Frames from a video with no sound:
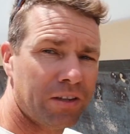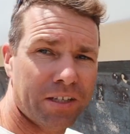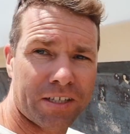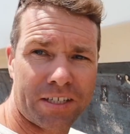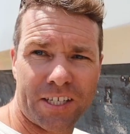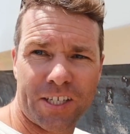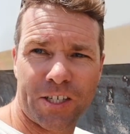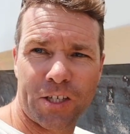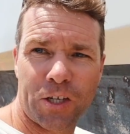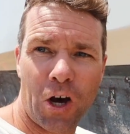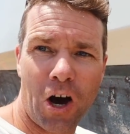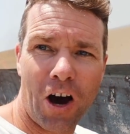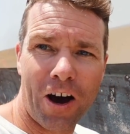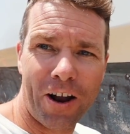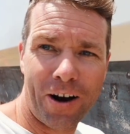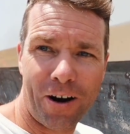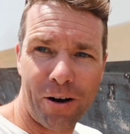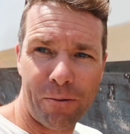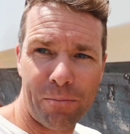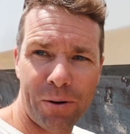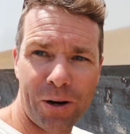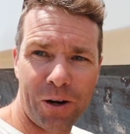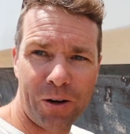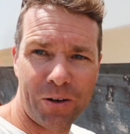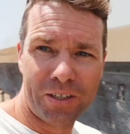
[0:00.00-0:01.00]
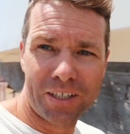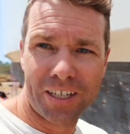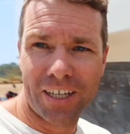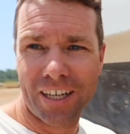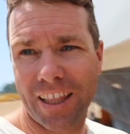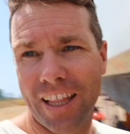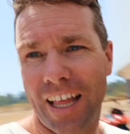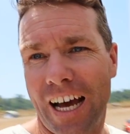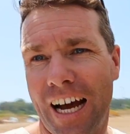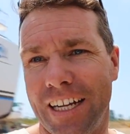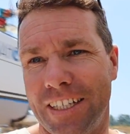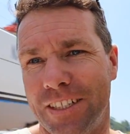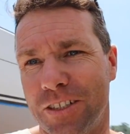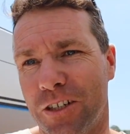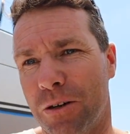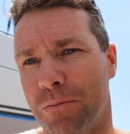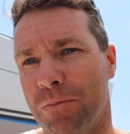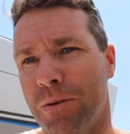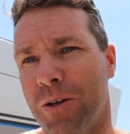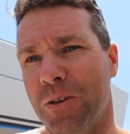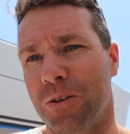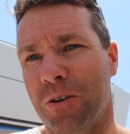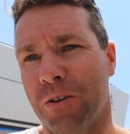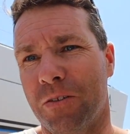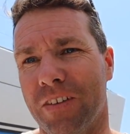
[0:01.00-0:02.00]
this is not our boat, that's our
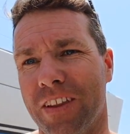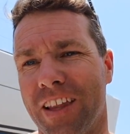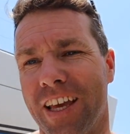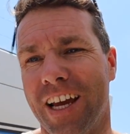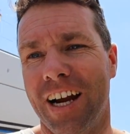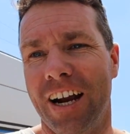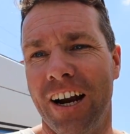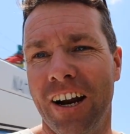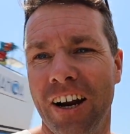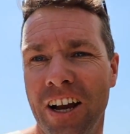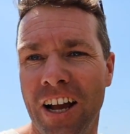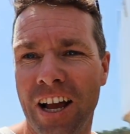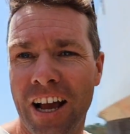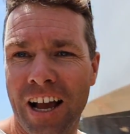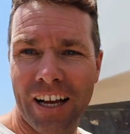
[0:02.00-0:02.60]
boat over there.